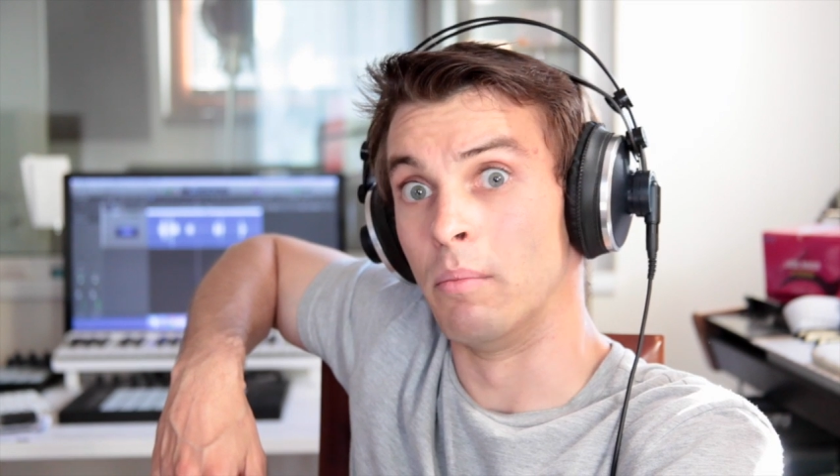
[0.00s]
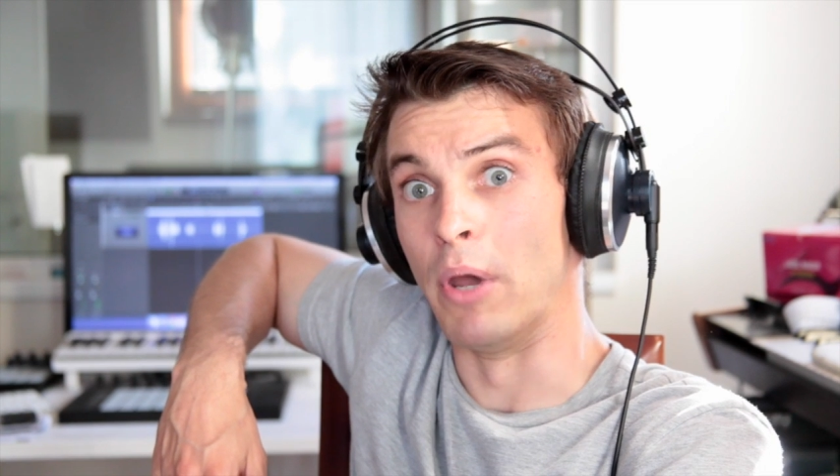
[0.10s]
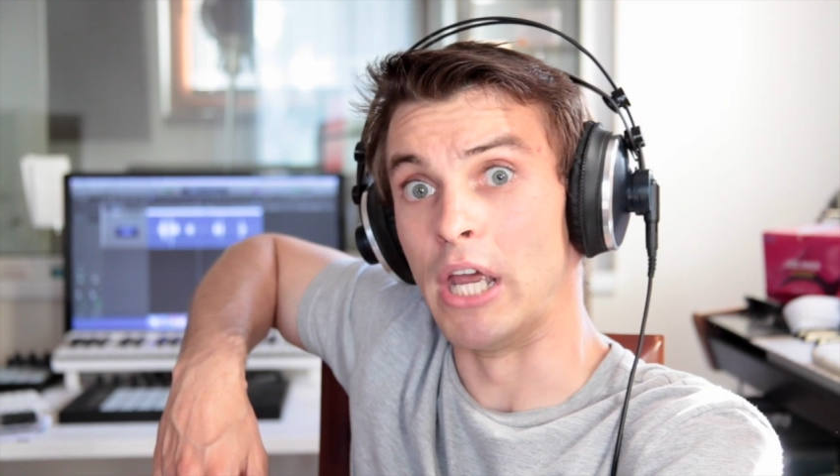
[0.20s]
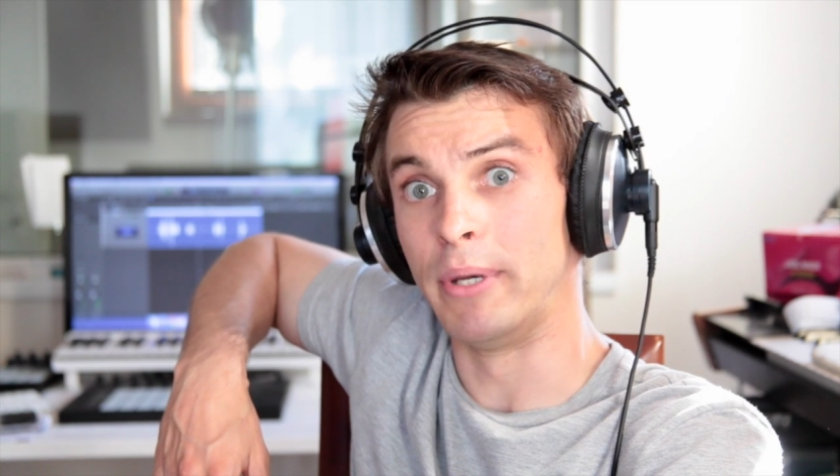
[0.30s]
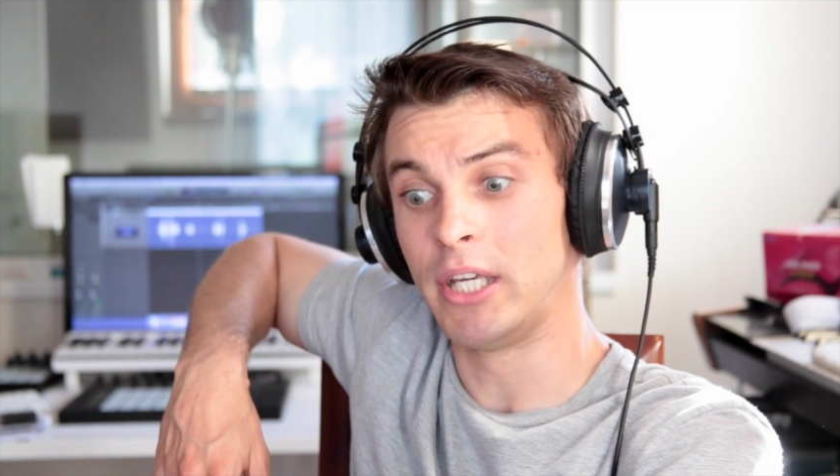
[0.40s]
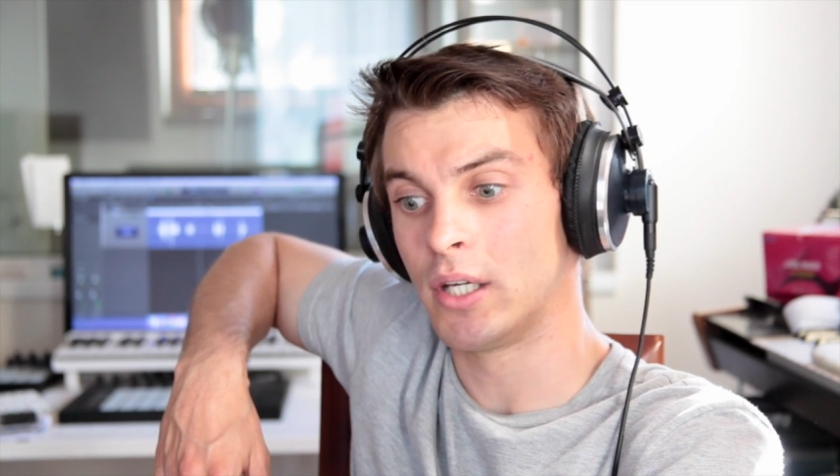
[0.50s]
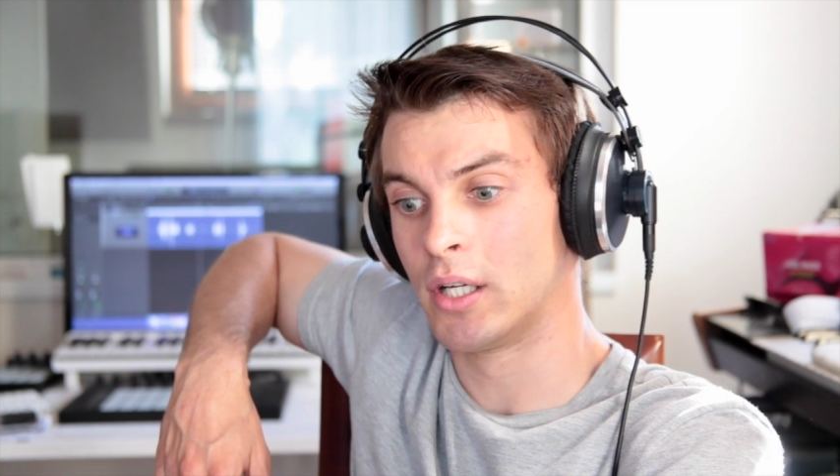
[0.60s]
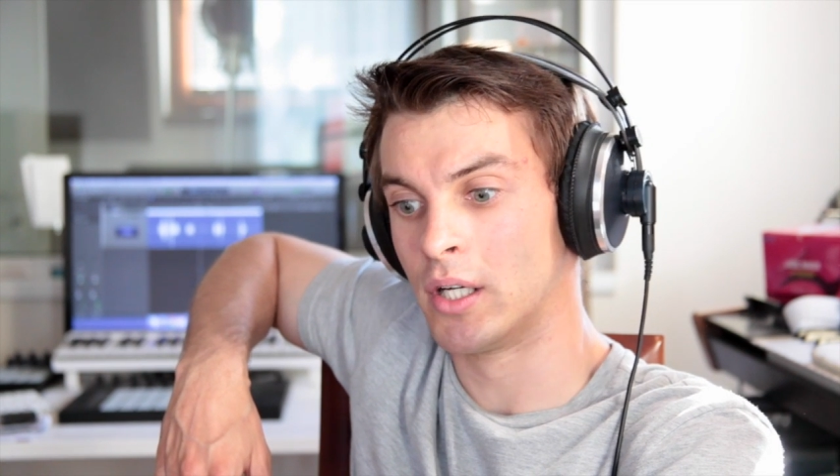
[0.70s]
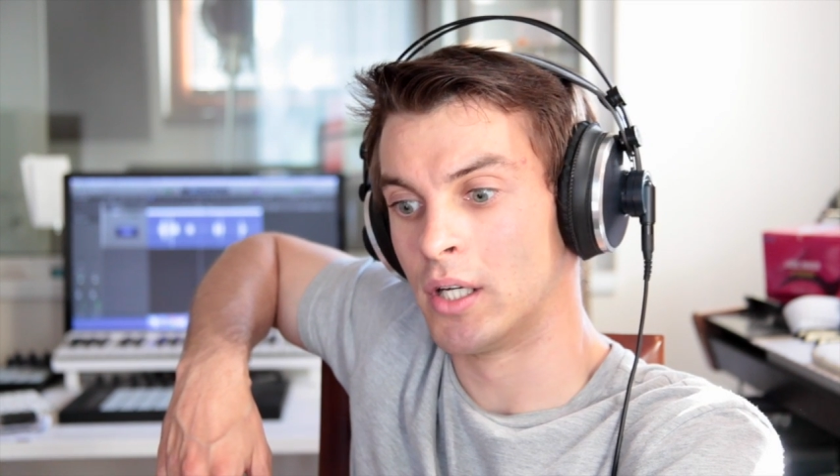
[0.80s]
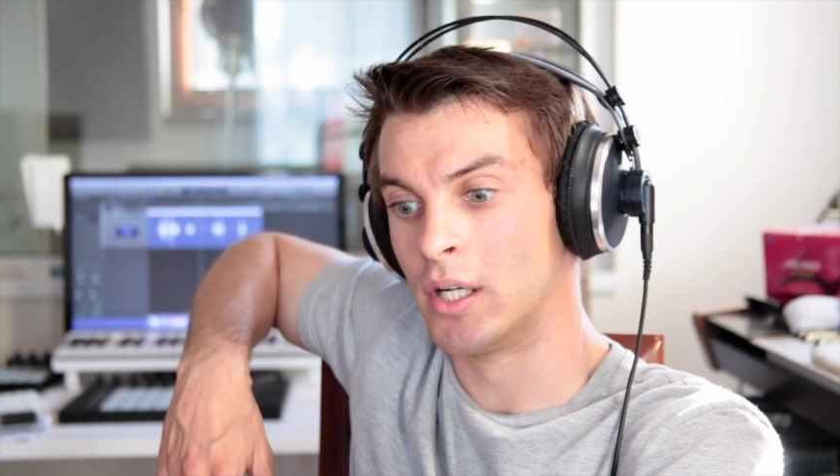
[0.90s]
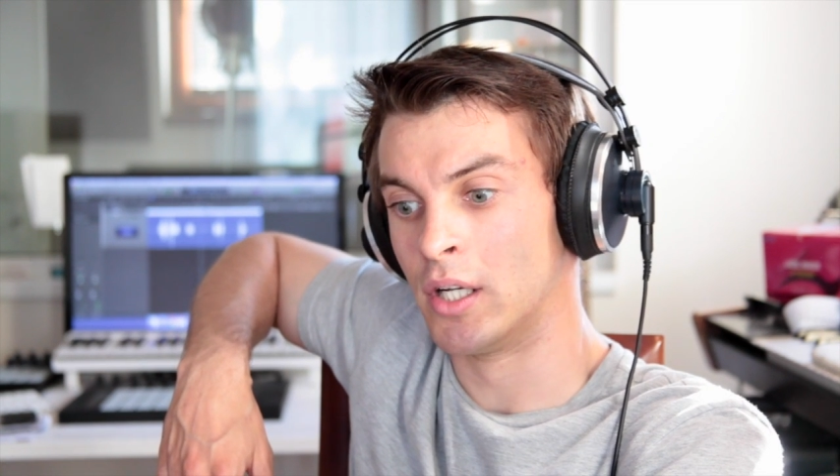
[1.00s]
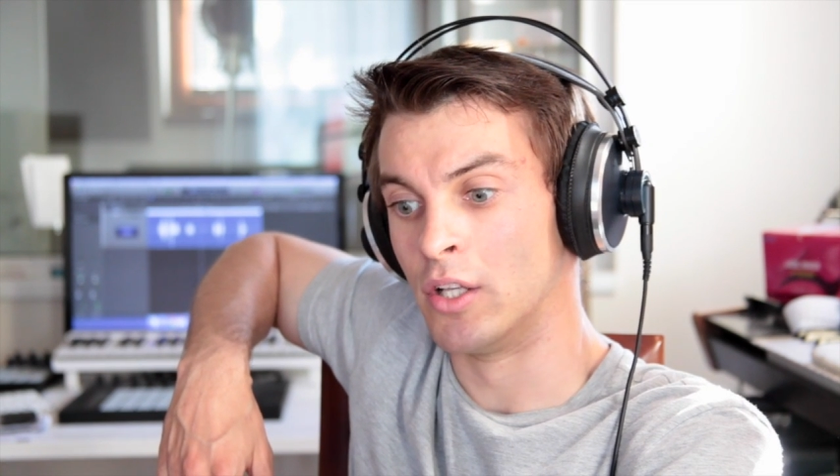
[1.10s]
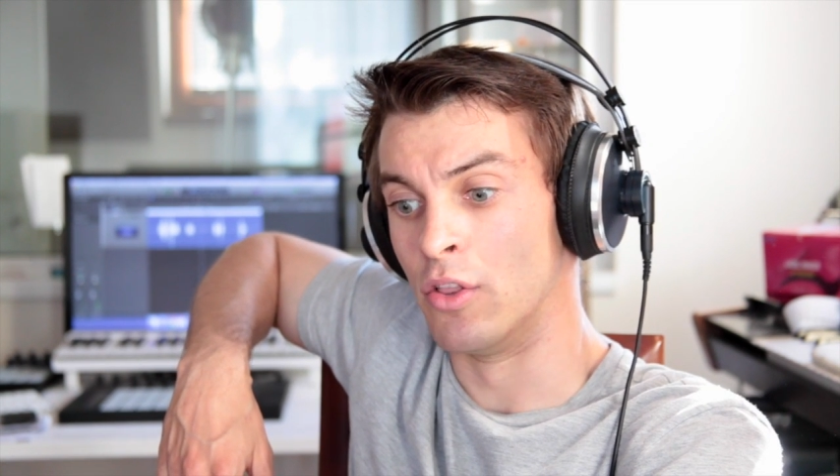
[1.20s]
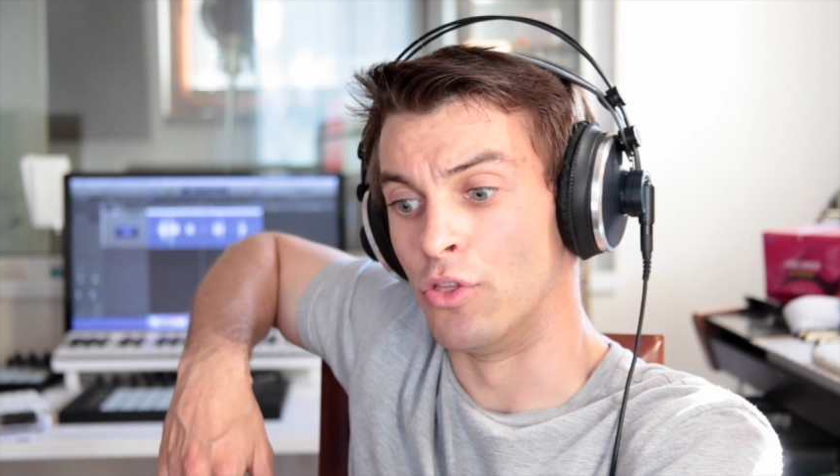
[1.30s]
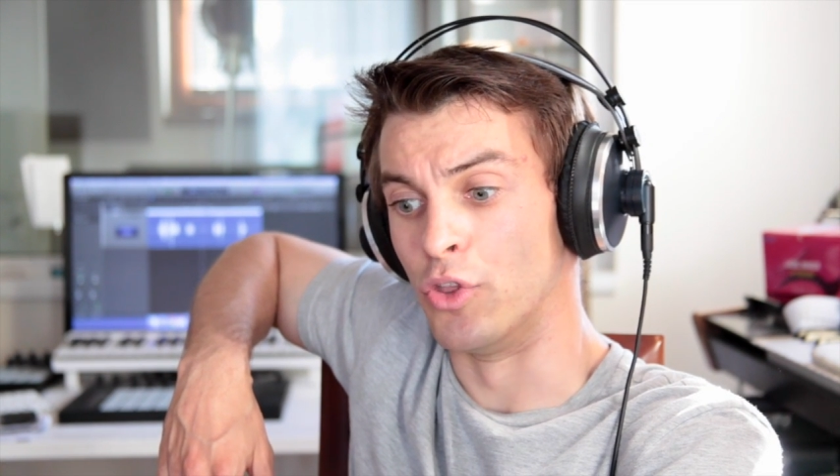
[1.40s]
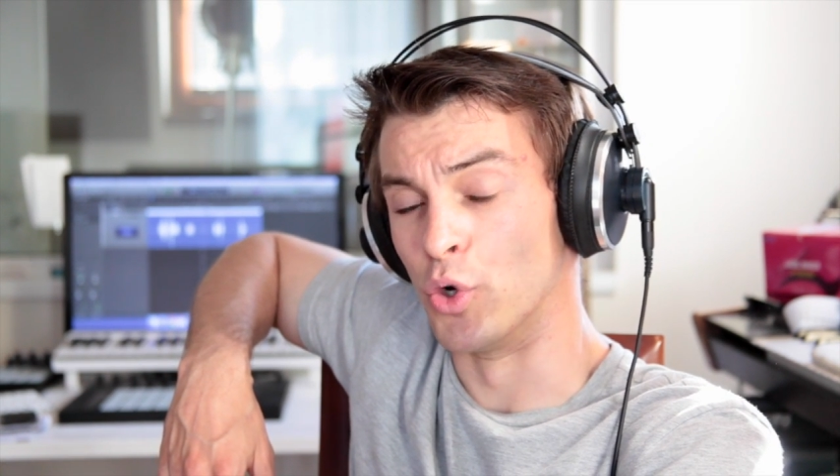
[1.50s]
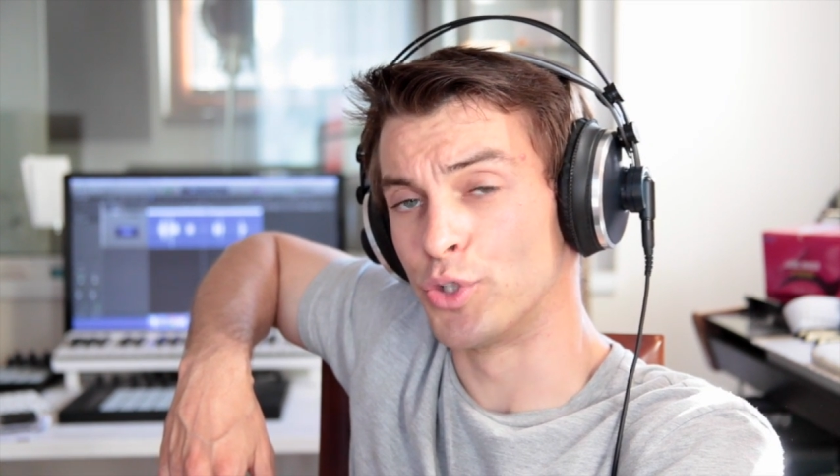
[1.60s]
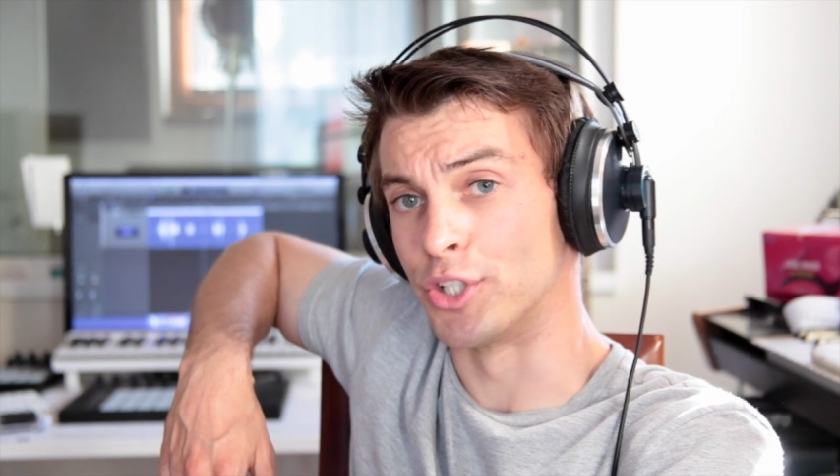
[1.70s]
Baby, those